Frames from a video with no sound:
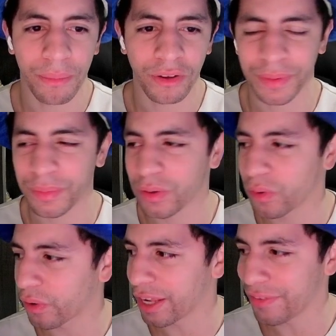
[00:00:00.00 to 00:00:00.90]
Most people who
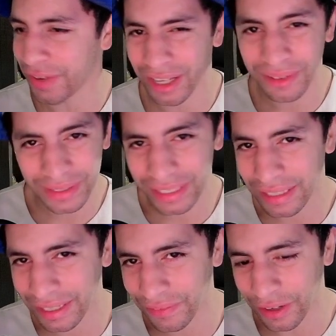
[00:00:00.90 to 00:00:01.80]
go to Navy, they don't really
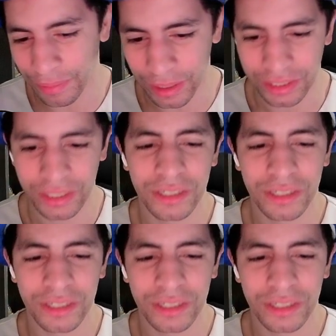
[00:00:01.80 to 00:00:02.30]
leave very much.